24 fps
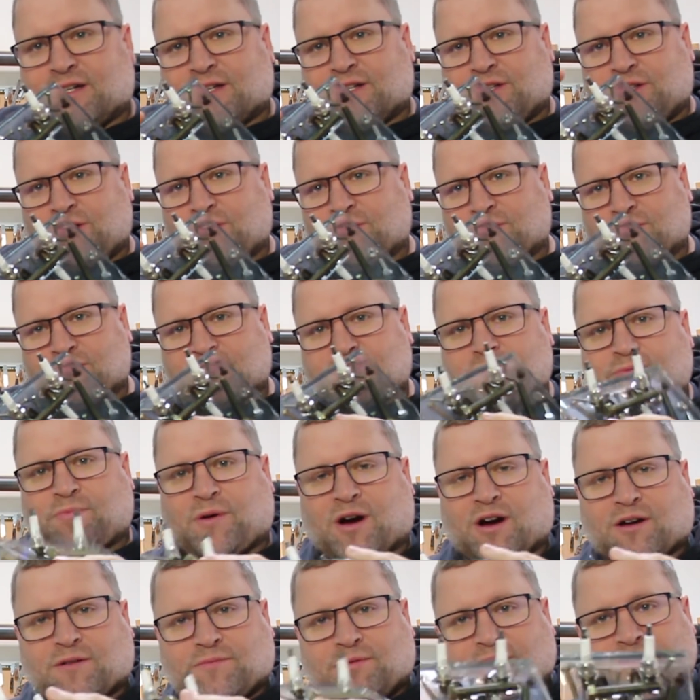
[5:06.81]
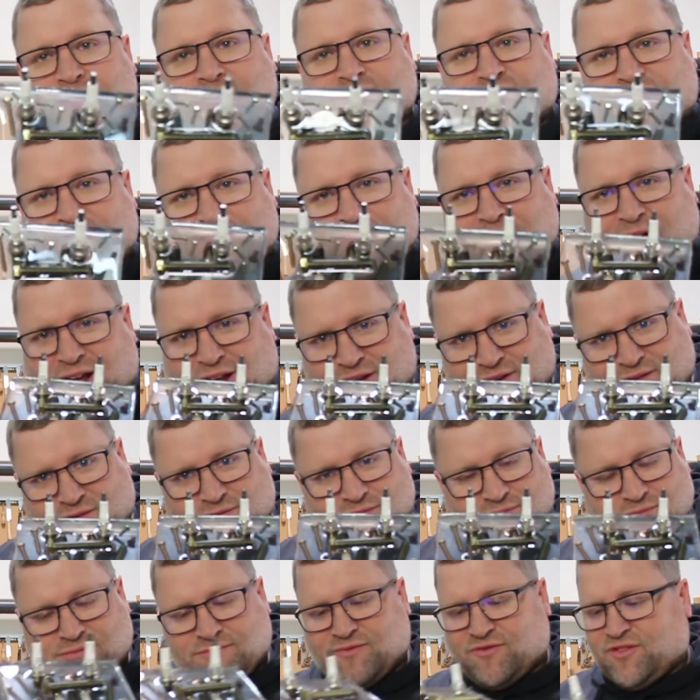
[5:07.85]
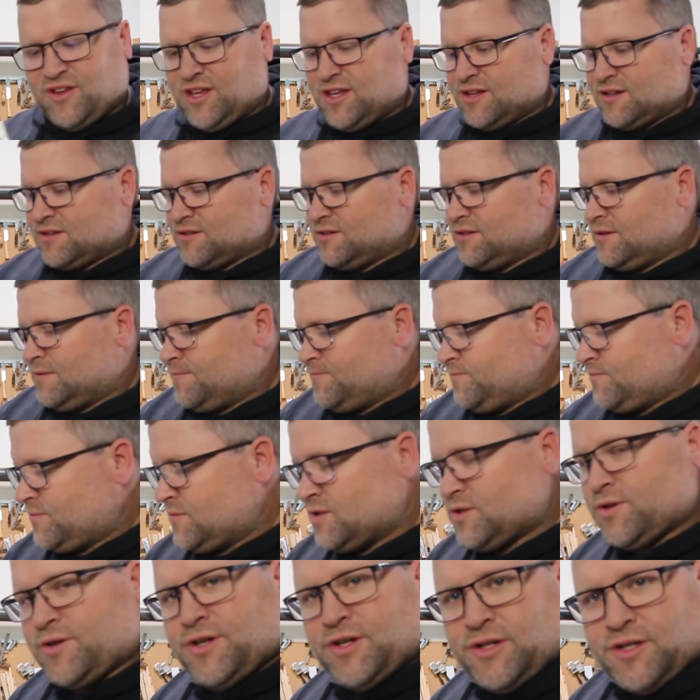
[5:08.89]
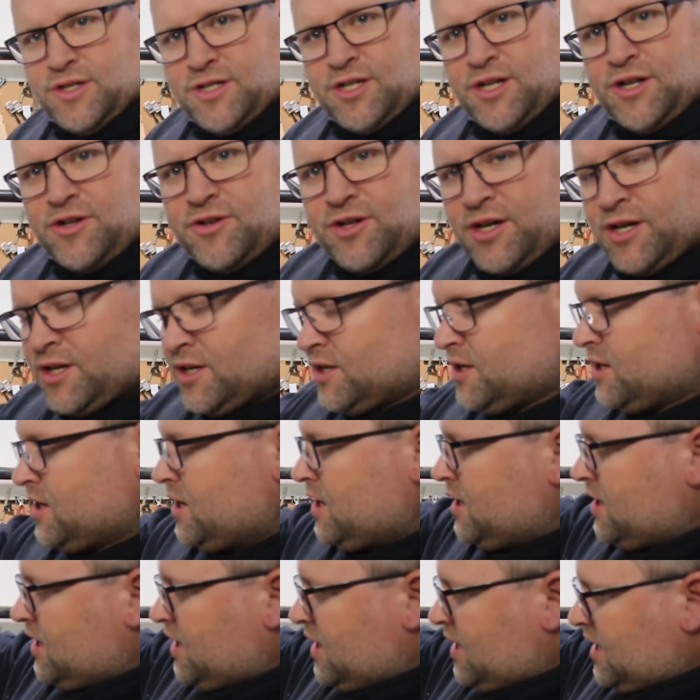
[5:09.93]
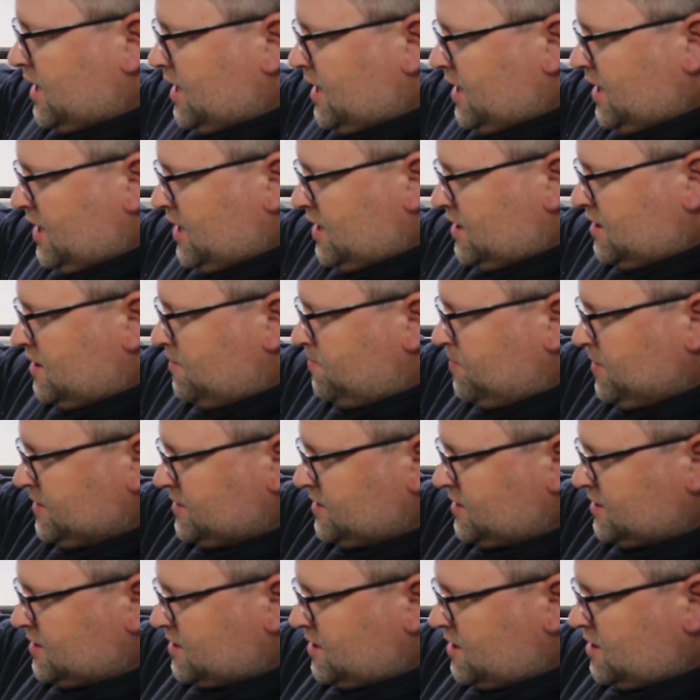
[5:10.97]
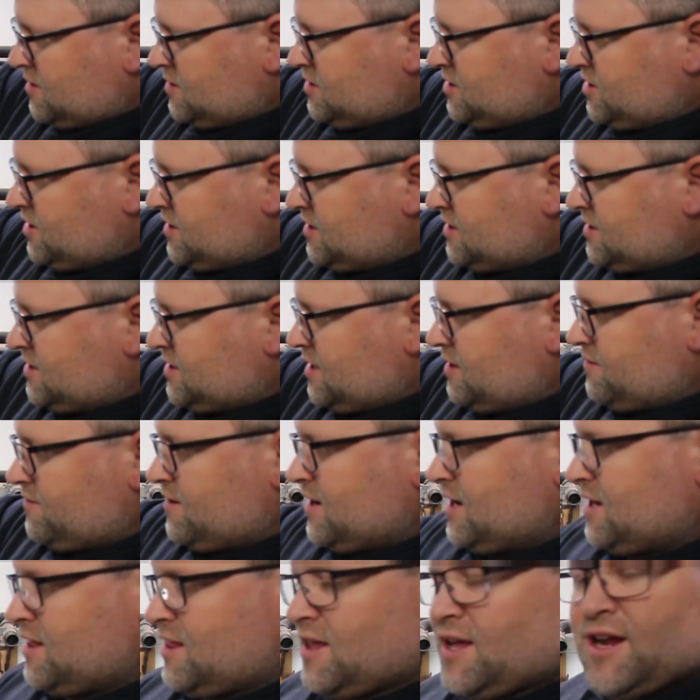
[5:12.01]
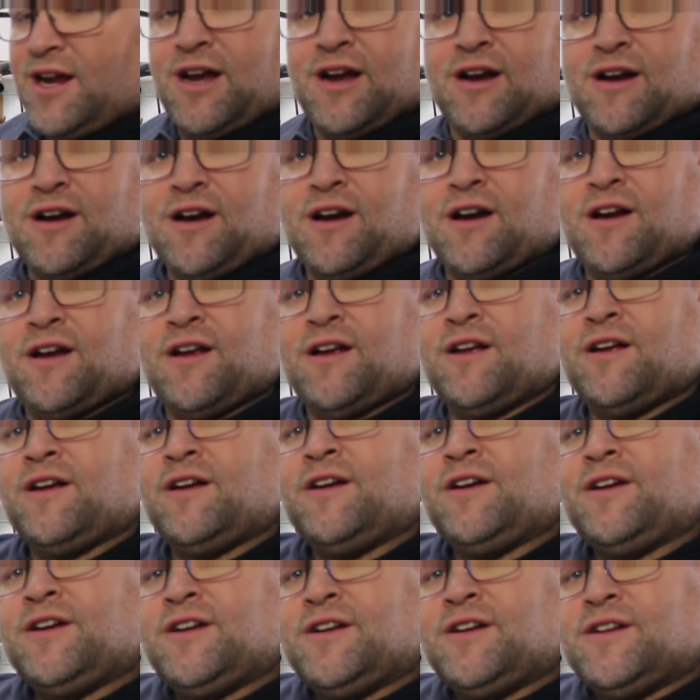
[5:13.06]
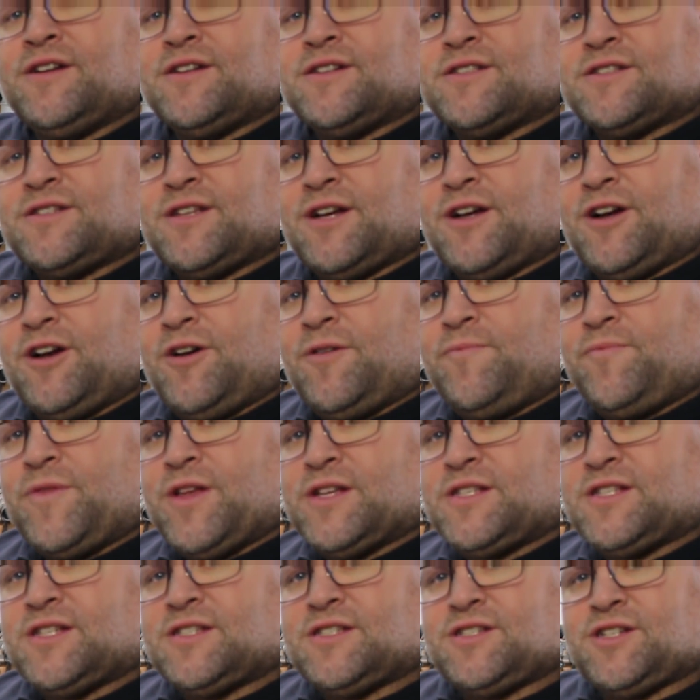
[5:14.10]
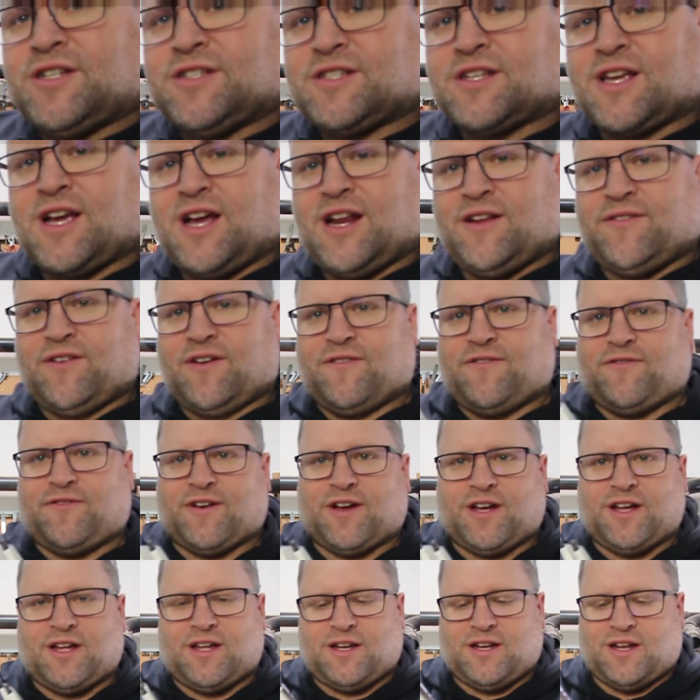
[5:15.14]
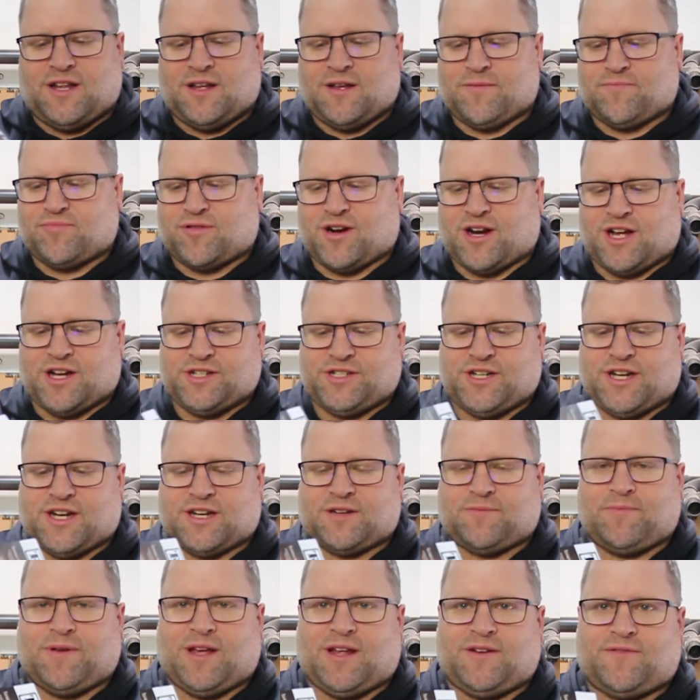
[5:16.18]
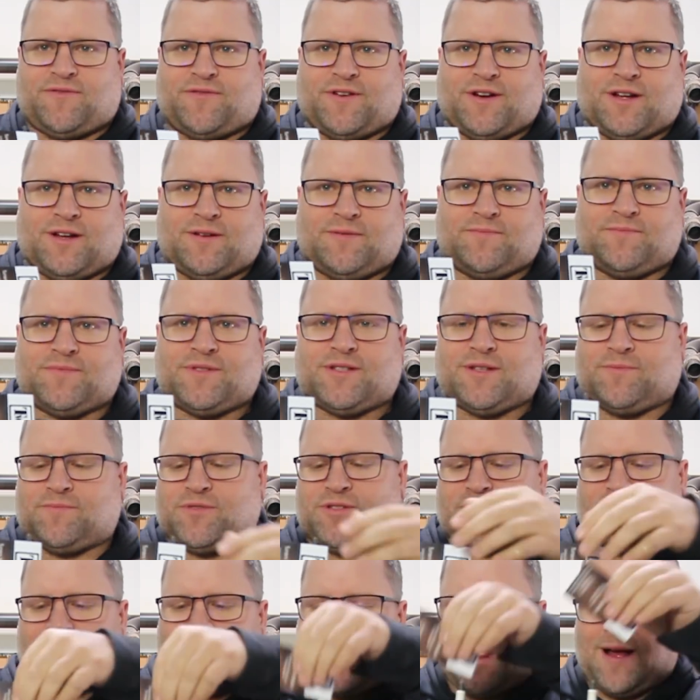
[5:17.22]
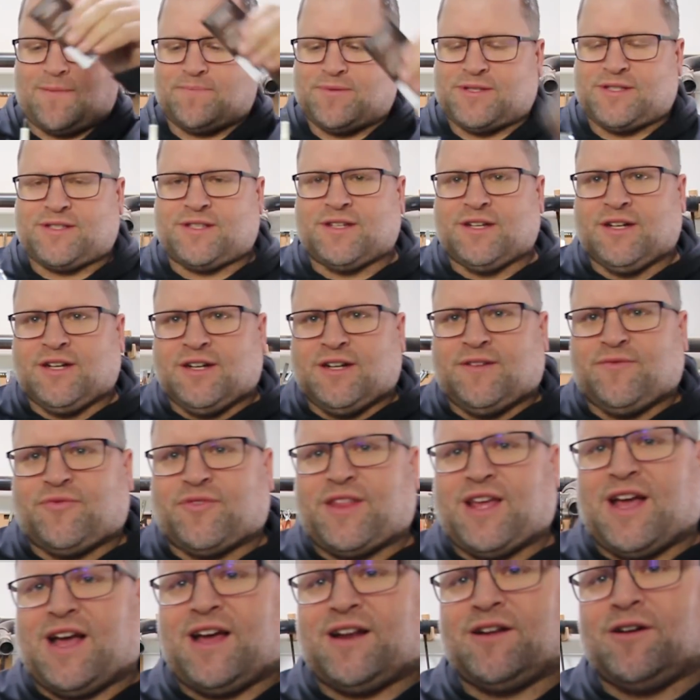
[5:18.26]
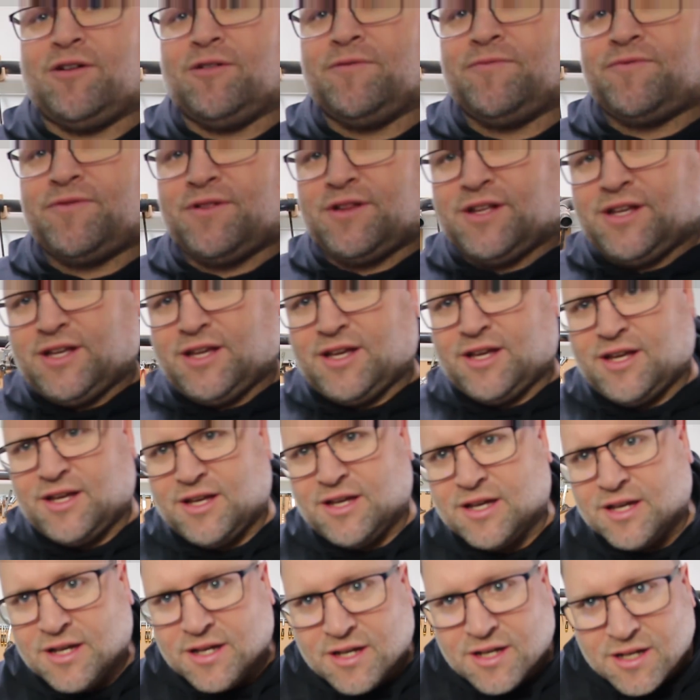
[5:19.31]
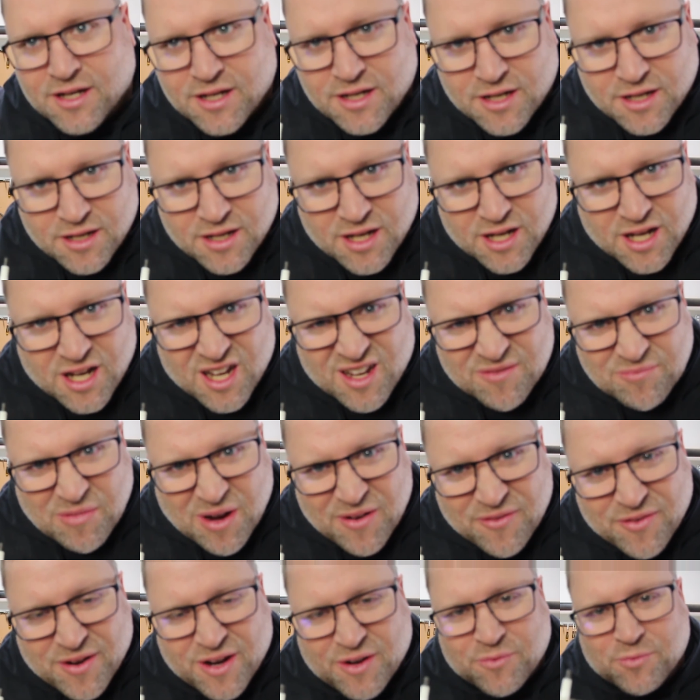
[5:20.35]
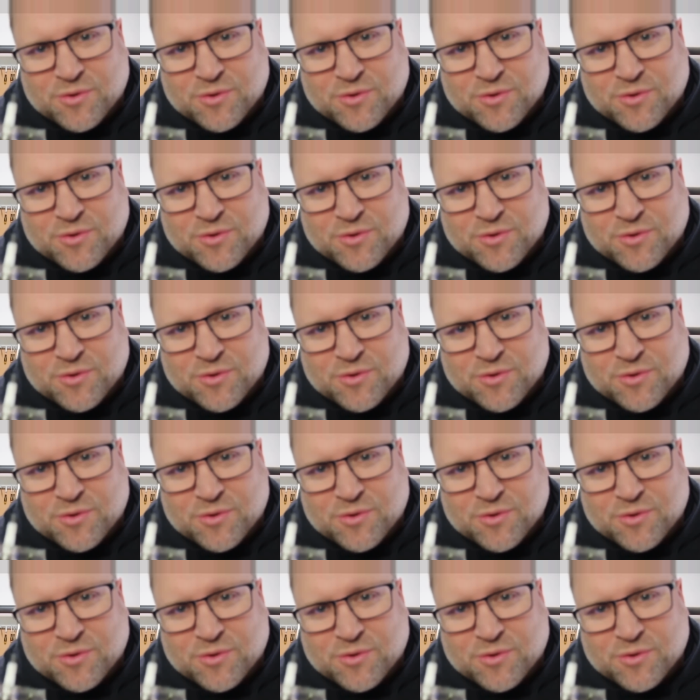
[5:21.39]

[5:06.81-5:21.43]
used spark plugs from my own vehicle, Toyota Tundra. And the business cards just sit right there. So this is just kind of a fun project made from some scraps that hopefully my friend